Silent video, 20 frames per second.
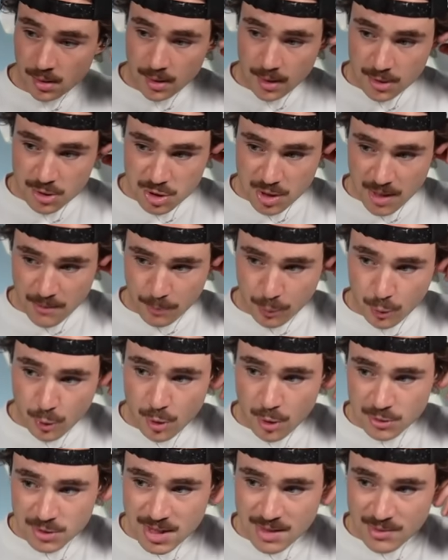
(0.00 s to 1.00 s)
Did you get
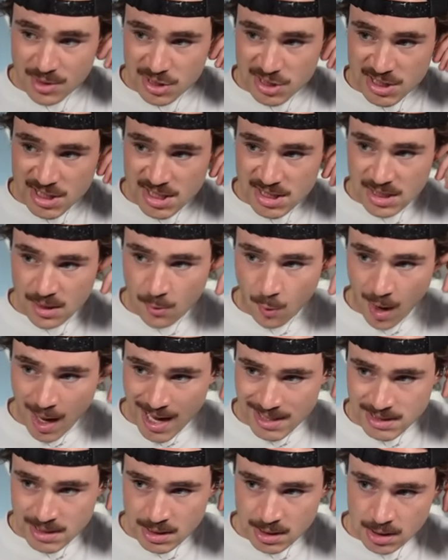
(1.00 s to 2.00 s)
Bruno team of the season?
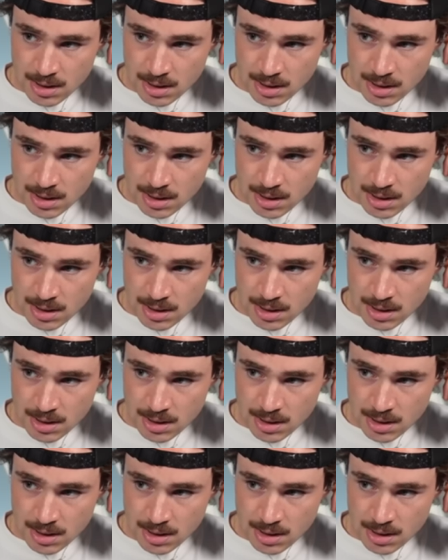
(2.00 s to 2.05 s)
What?